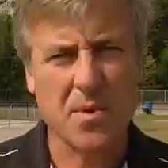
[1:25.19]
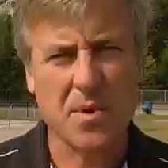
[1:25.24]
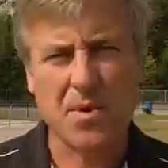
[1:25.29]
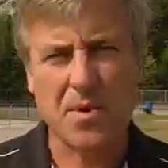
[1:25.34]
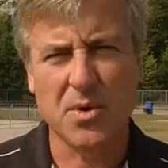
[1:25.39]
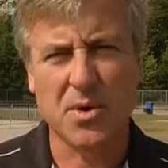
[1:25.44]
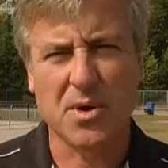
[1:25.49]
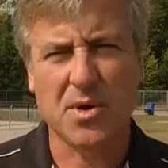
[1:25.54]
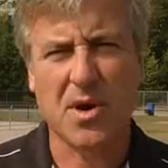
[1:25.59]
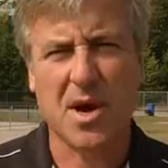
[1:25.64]

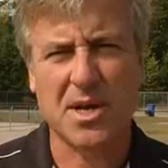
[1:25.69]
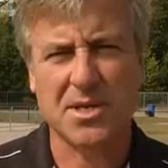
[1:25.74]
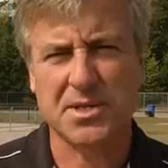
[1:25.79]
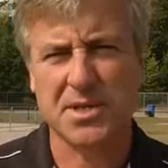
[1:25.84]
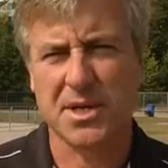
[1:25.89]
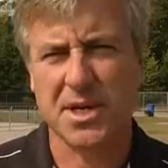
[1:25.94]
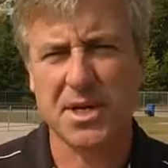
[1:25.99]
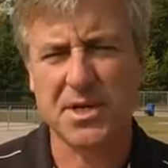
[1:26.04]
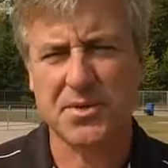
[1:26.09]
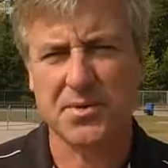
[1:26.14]
recruit across
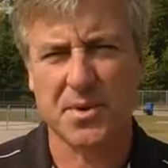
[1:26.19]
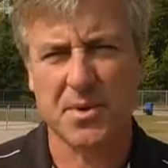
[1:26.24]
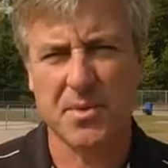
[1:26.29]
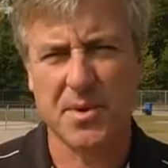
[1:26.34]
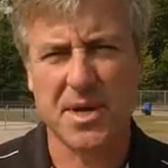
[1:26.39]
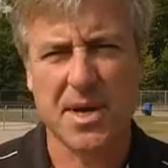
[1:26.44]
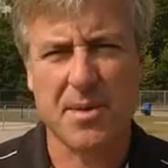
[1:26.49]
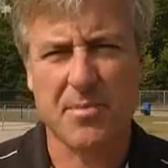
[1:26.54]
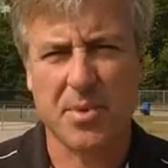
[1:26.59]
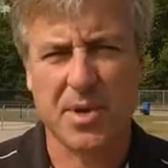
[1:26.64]
the country.
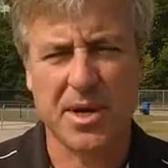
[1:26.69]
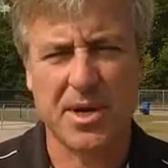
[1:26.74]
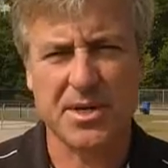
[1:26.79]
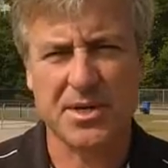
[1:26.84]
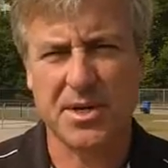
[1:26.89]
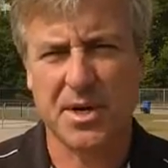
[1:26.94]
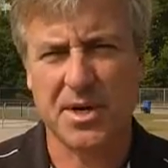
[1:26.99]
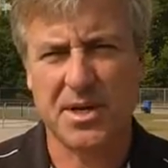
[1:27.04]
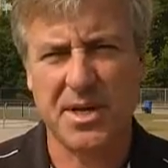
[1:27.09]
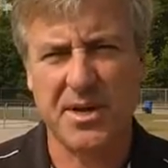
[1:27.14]
We've got
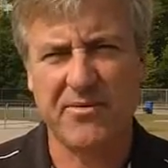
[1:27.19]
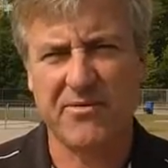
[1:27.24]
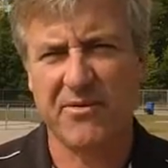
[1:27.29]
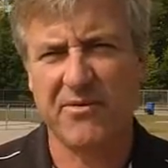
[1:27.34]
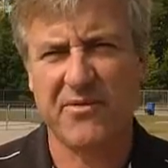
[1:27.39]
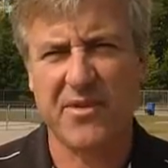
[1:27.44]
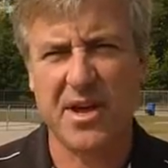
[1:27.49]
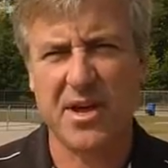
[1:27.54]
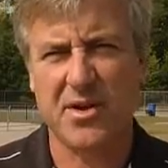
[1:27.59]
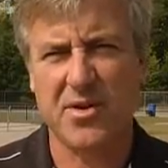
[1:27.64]
players on our team
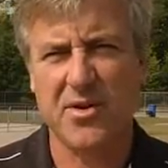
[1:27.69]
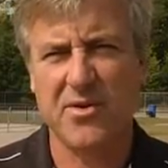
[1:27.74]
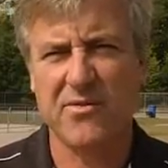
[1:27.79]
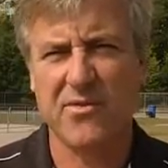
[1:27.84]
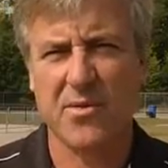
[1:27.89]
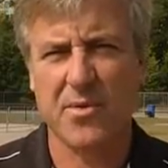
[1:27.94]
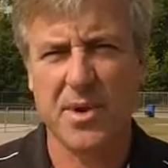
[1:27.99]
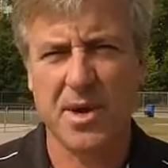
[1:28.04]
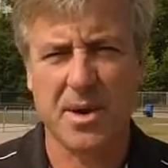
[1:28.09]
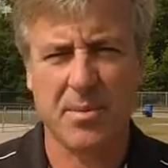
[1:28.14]
from
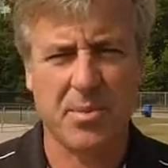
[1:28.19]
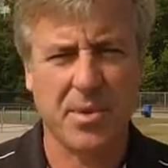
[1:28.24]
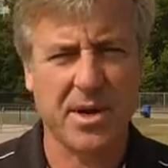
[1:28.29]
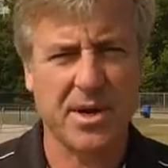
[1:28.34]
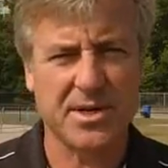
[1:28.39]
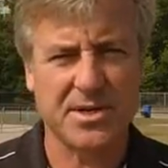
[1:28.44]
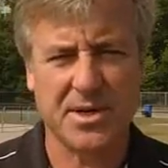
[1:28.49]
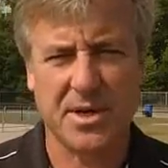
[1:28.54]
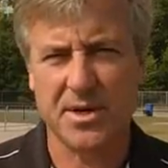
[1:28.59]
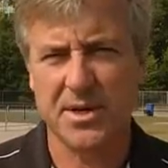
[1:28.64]
Vancouver. We've got
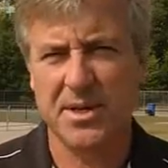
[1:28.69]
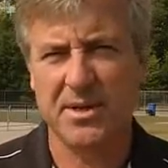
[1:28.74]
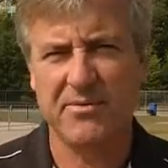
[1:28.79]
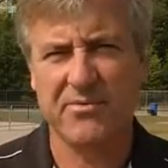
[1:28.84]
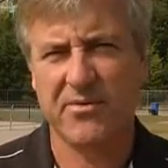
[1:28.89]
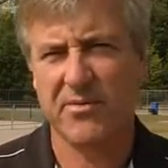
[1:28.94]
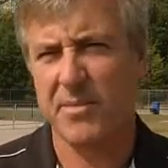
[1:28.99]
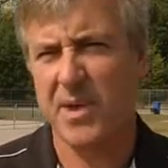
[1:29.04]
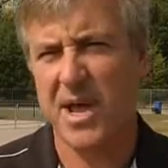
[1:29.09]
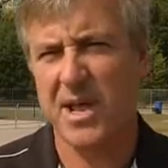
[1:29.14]
players on our
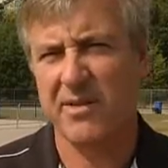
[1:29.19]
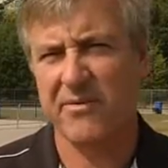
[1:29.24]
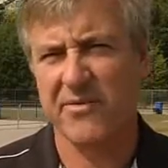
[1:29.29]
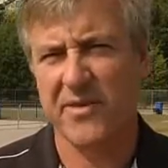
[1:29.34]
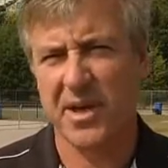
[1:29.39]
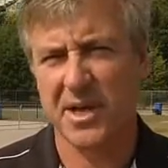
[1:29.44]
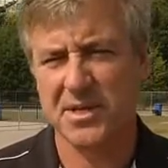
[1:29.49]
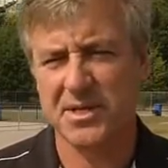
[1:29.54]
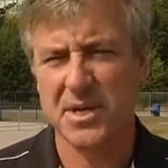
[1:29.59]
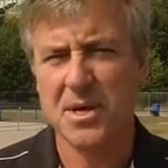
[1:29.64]
team from
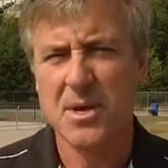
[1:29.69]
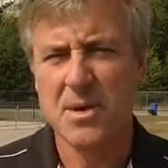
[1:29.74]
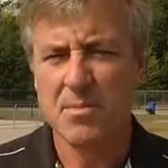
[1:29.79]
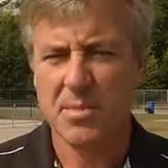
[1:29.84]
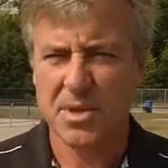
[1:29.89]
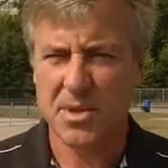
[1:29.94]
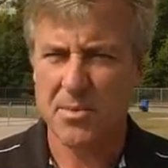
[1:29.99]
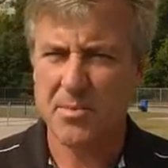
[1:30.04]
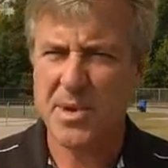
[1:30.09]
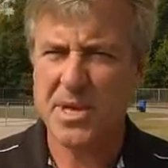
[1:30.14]
Halifax.
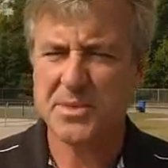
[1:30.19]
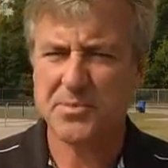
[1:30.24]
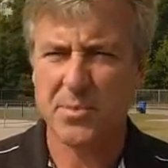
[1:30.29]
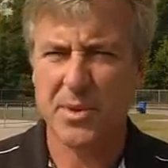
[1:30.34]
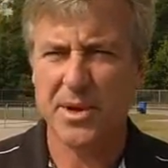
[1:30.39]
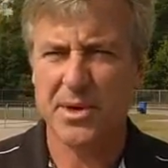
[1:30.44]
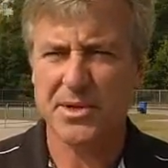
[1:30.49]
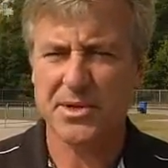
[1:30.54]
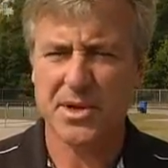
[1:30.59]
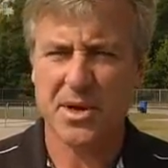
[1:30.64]
But the best
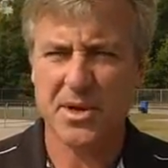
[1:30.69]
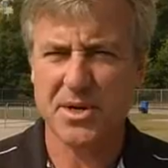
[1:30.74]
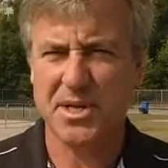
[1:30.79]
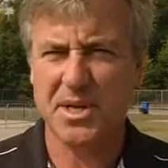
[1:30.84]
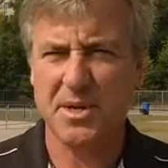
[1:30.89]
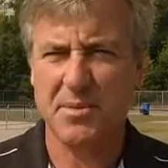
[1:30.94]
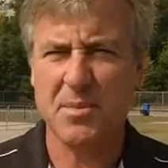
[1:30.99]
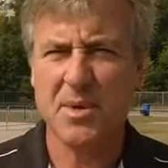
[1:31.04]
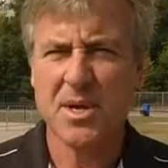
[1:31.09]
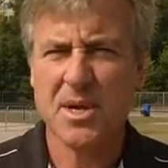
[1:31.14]
players on our
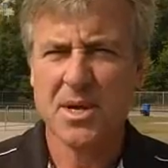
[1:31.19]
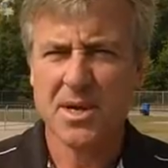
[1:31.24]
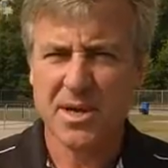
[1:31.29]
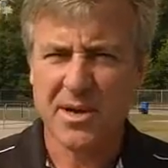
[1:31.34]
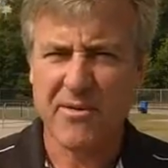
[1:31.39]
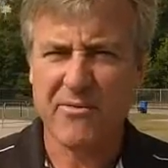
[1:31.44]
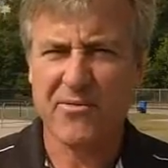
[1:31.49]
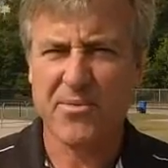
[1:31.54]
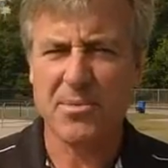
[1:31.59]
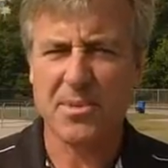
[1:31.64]
team
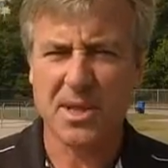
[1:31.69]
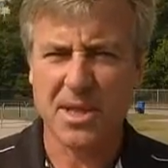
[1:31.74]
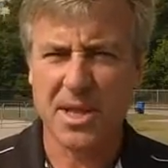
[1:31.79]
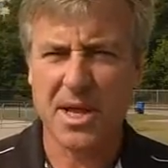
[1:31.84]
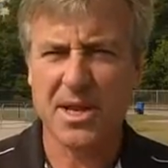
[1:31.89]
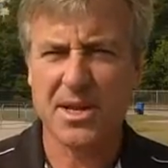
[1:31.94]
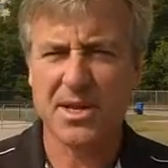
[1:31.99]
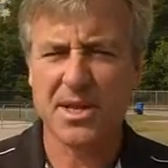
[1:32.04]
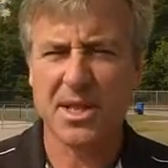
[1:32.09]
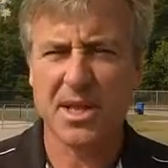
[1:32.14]
come from the
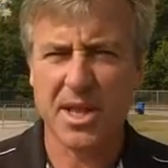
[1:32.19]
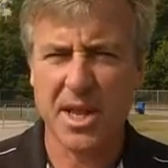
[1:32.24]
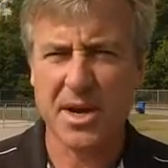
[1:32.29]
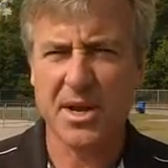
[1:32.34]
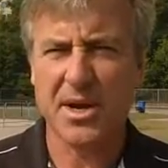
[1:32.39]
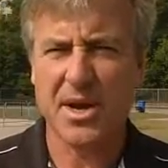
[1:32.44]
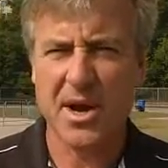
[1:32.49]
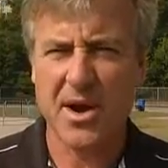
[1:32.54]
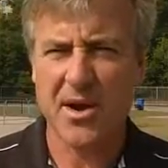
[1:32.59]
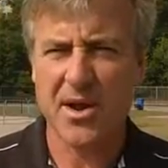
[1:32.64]
London and
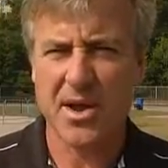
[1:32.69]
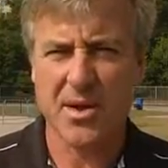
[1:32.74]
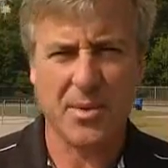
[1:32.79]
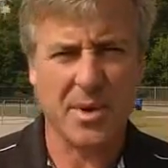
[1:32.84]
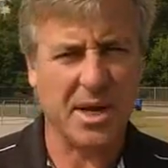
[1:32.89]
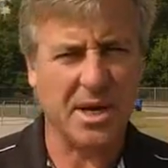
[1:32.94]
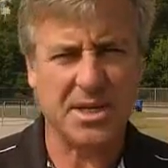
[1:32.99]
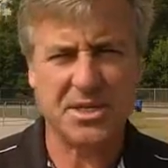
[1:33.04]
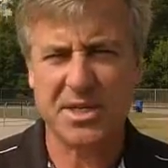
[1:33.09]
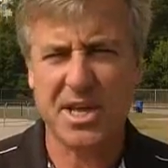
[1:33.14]
London area.
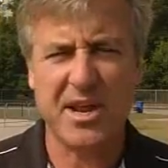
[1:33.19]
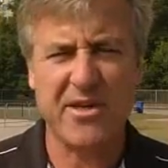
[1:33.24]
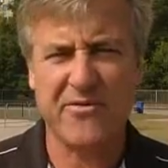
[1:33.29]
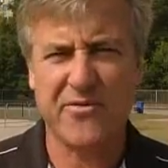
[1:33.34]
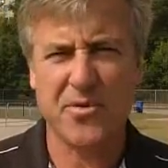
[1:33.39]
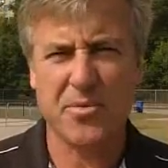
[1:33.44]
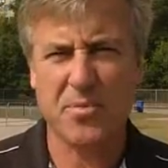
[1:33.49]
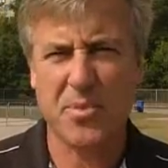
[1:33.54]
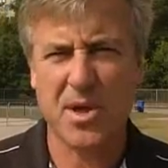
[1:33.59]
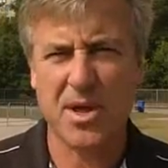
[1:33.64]
We've got
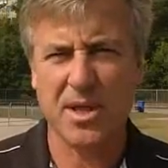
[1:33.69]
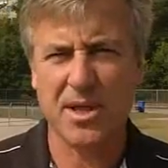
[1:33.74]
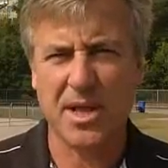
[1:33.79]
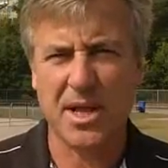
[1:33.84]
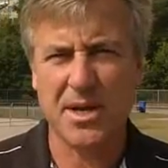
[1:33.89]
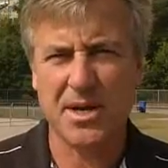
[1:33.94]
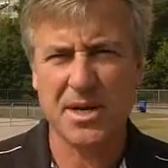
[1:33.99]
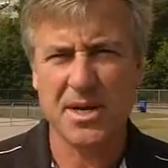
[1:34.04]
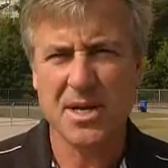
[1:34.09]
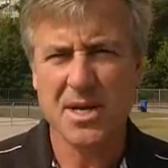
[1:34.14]
exciting football in
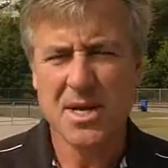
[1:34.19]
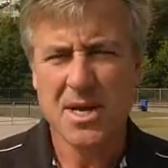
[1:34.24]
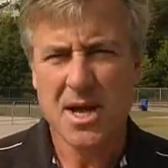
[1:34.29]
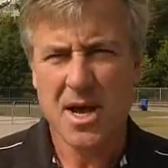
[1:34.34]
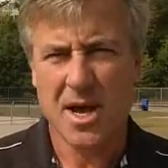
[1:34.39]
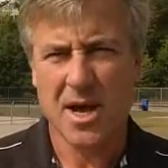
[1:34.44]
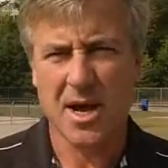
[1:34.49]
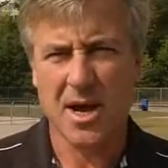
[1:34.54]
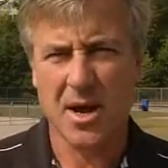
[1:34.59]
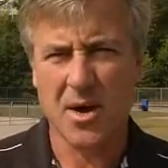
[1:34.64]
London.
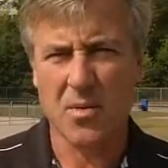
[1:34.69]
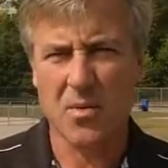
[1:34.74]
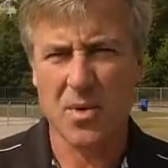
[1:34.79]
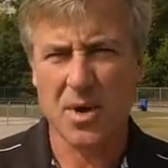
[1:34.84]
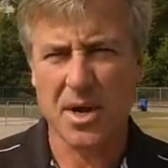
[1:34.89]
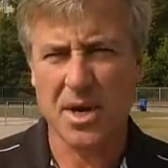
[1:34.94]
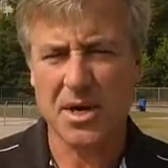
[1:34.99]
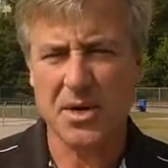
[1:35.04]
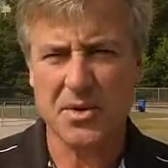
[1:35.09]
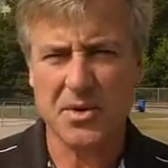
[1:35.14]
Uh,
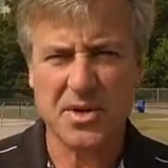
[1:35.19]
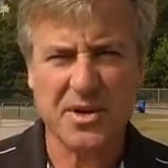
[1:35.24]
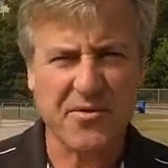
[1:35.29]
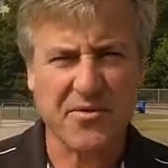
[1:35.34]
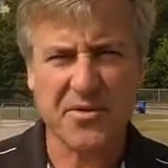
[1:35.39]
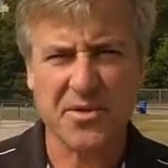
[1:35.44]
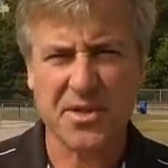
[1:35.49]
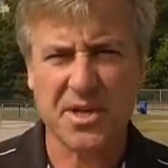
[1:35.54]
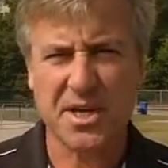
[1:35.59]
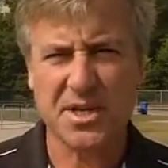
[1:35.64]
we're going to do
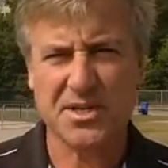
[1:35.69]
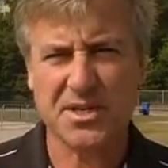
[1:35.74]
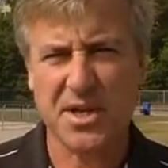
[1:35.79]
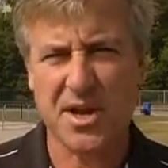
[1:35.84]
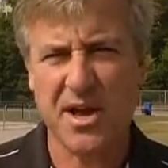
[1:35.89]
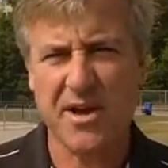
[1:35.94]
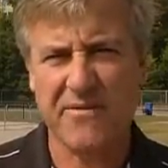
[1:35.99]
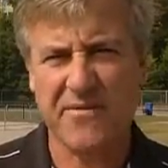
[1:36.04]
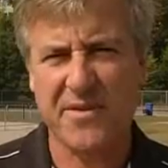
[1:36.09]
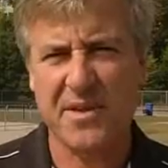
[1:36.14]
different things
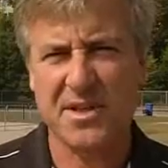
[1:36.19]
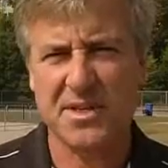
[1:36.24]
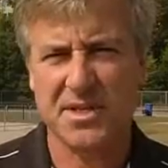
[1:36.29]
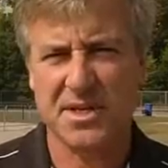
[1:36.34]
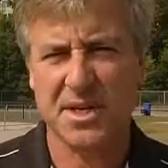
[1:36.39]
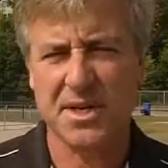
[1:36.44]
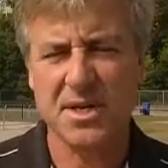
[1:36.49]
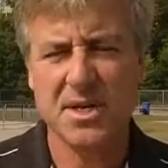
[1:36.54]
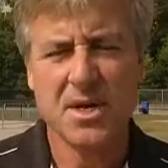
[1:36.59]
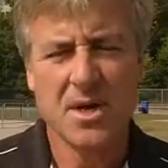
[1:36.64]
on
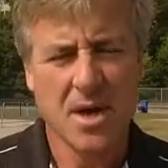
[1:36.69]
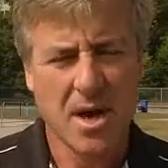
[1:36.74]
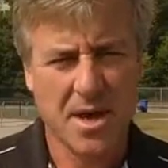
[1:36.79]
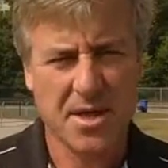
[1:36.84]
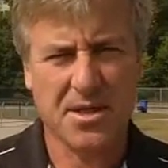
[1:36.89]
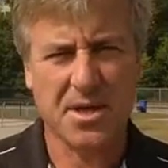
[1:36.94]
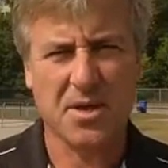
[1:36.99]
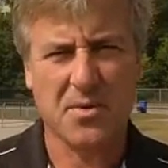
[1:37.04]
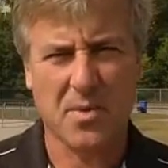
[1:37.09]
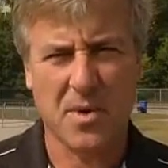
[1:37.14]
offense, and
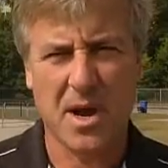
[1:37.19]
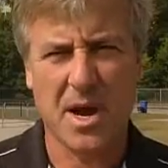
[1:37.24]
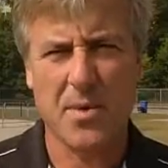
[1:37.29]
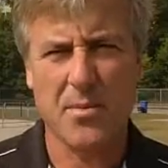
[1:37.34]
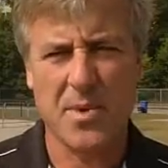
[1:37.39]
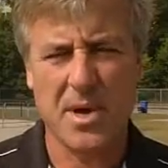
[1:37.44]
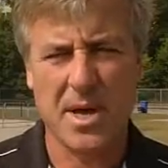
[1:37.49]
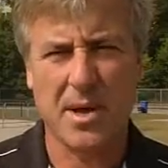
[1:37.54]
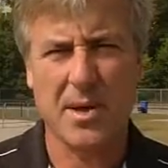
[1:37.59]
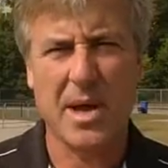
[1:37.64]
I think
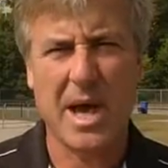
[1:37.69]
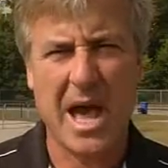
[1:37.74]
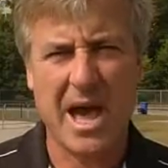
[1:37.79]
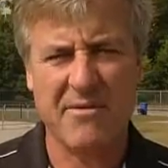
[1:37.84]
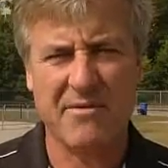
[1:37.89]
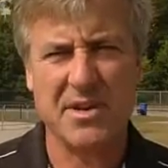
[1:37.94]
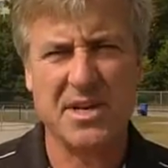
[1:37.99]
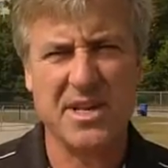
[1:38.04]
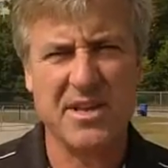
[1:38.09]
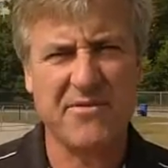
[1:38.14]
we're, we'll
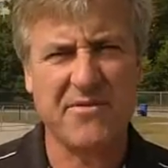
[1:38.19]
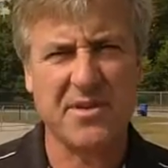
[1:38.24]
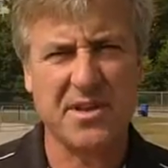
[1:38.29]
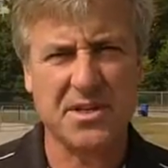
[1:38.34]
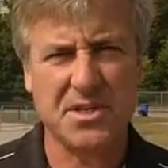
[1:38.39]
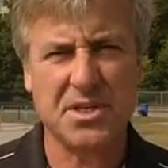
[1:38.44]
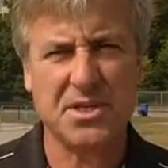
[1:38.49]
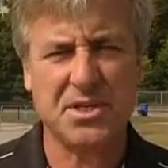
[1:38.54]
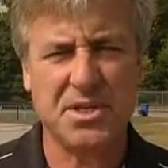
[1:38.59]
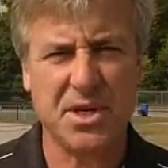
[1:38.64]
have a
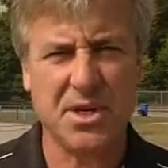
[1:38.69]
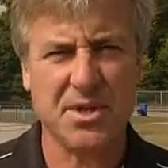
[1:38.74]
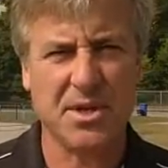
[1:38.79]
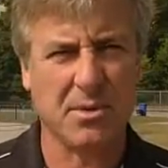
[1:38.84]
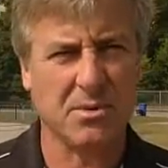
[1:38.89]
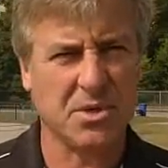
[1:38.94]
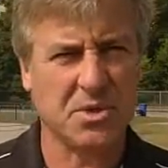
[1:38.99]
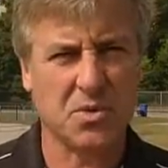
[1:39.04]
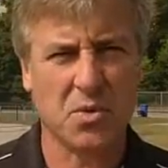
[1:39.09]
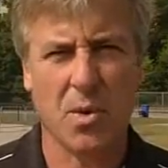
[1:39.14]
defense this year
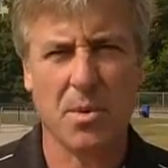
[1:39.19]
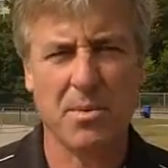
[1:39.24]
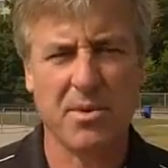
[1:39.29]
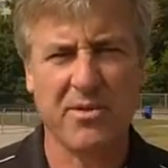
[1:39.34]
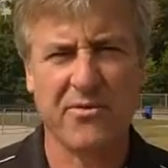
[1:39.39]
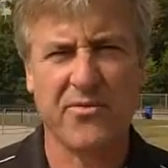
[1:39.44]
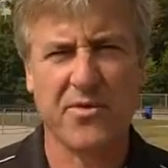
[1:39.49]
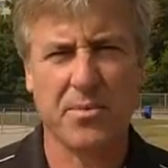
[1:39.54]
that will swarm to the